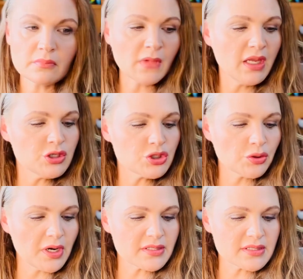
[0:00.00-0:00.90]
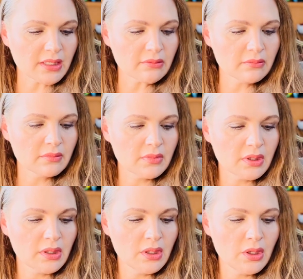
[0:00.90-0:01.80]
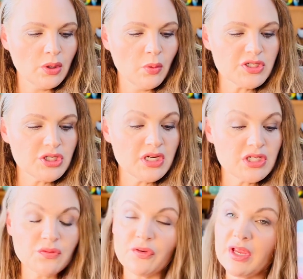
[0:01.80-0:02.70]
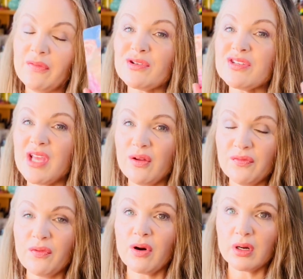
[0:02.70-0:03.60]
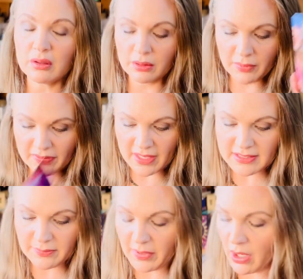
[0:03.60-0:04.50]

Interesting. What do you need to forgive yourself for? All right, that's a big